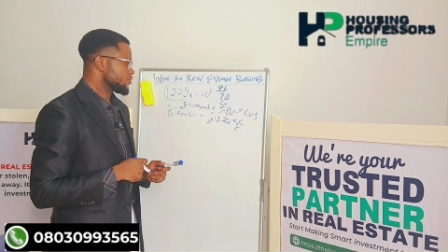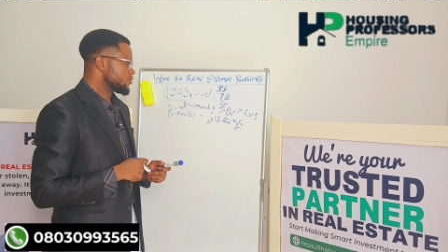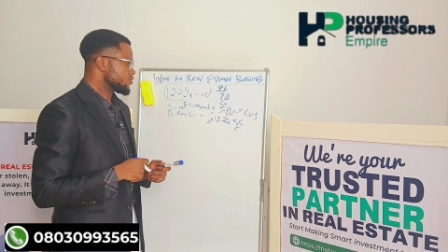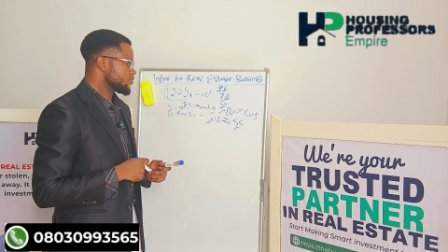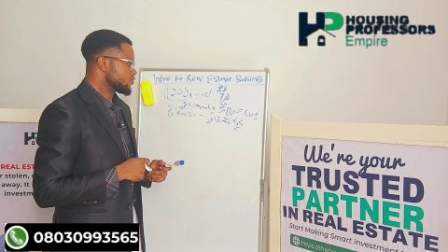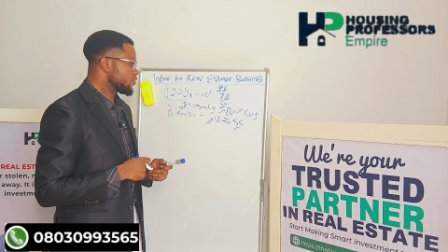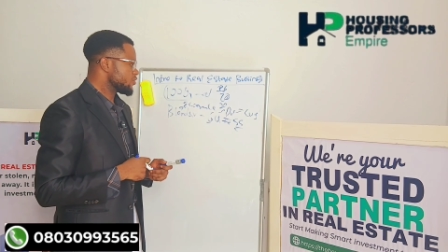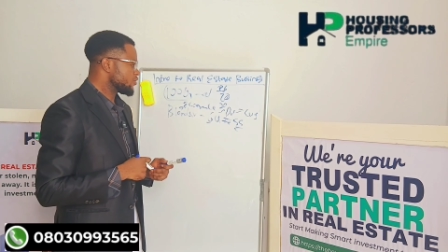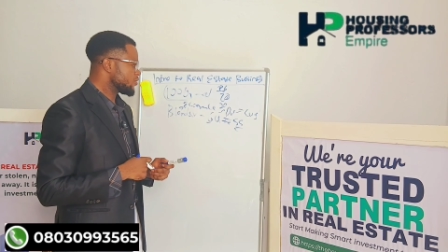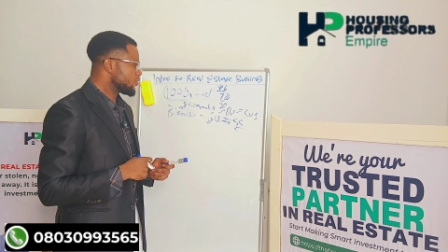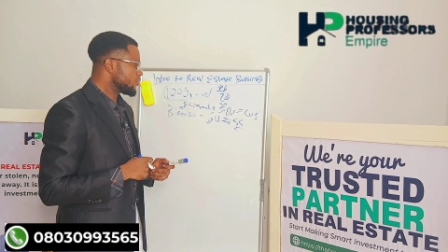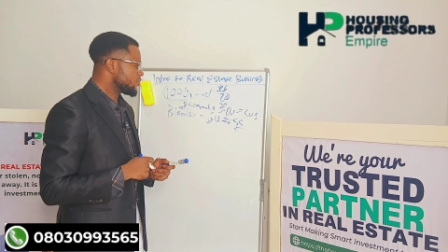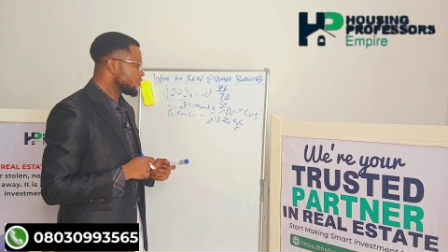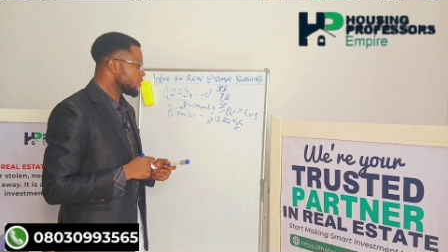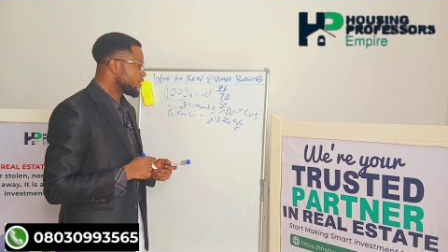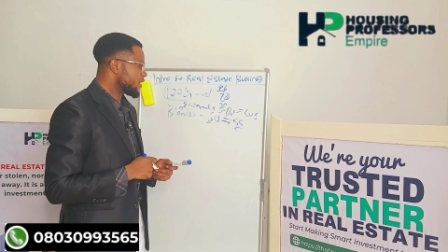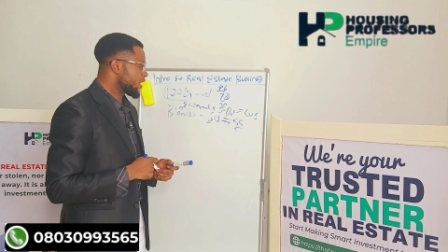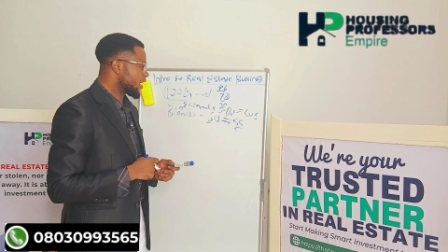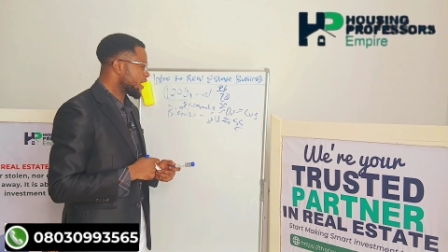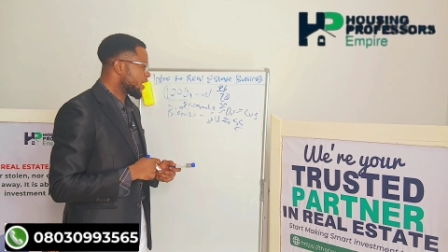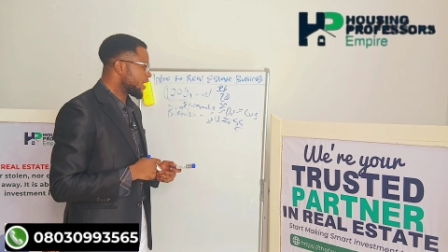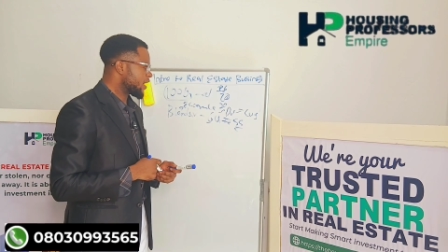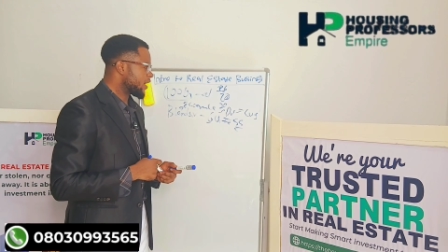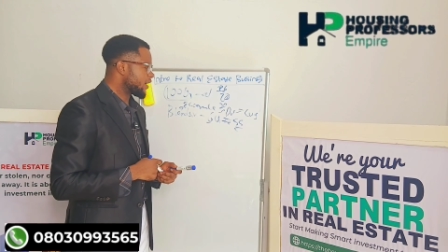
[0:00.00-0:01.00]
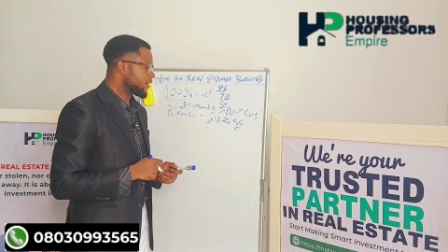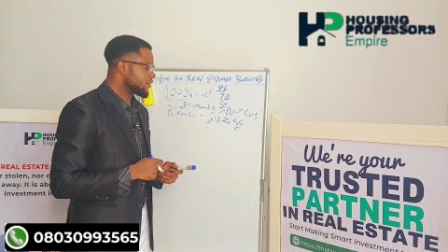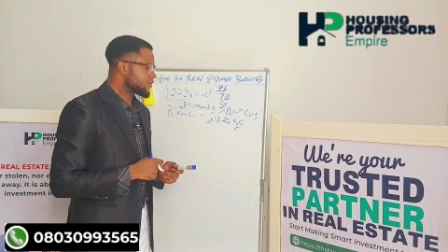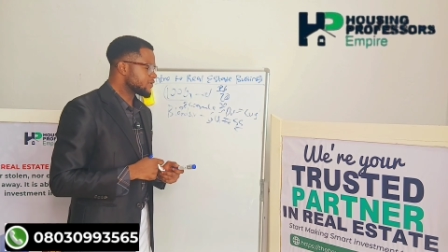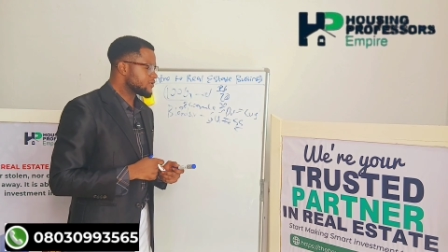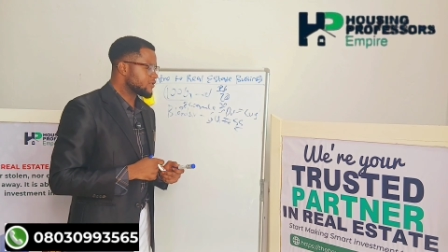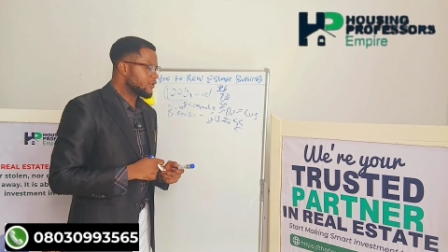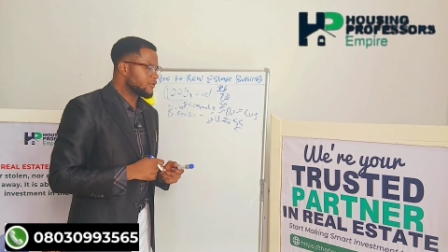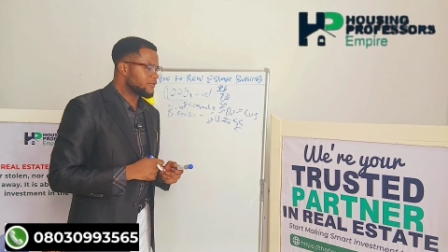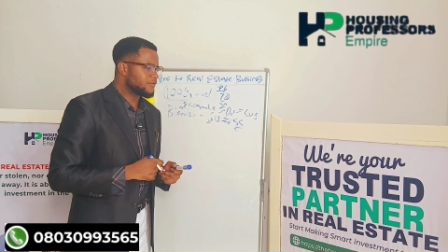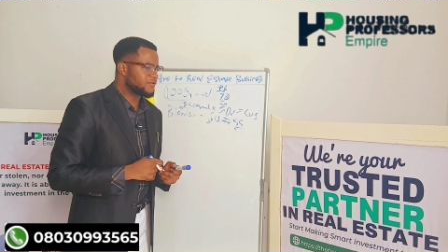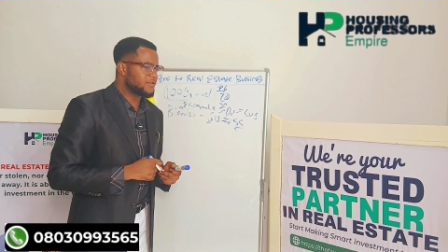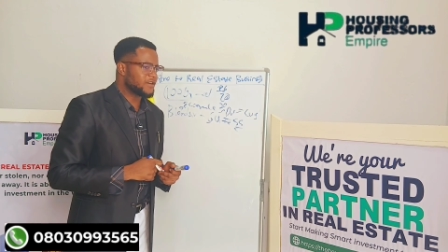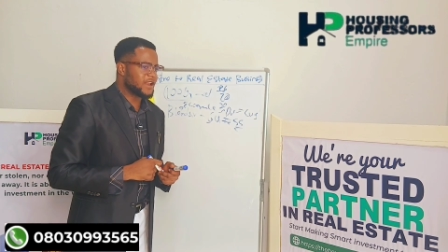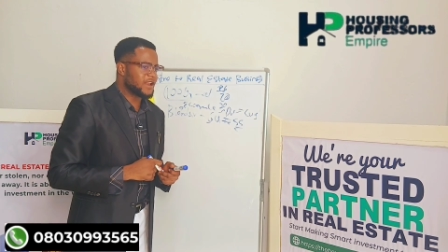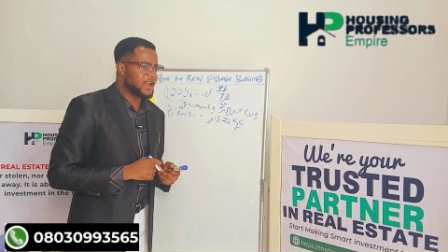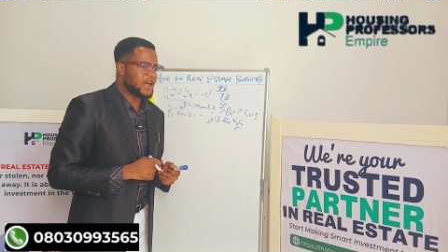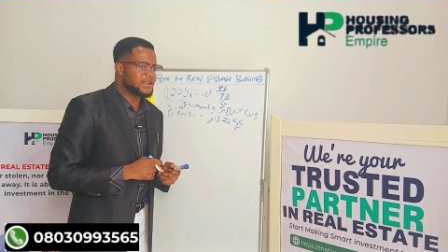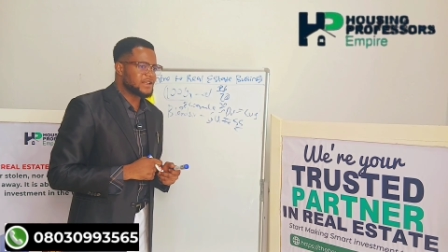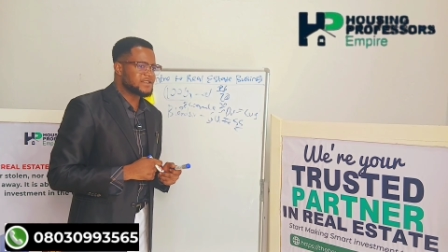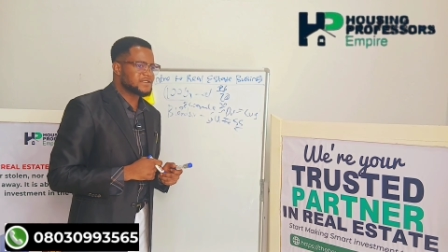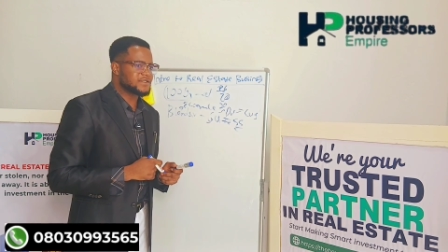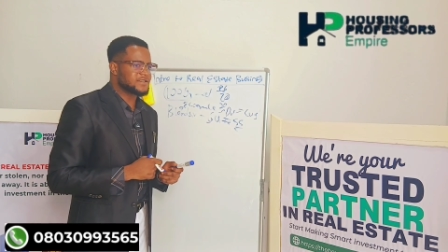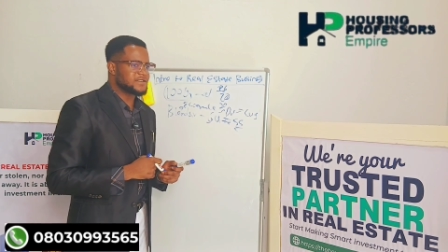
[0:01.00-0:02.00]
So as of
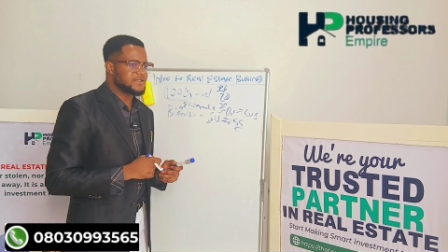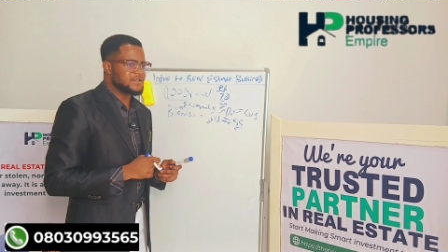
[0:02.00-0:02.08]
last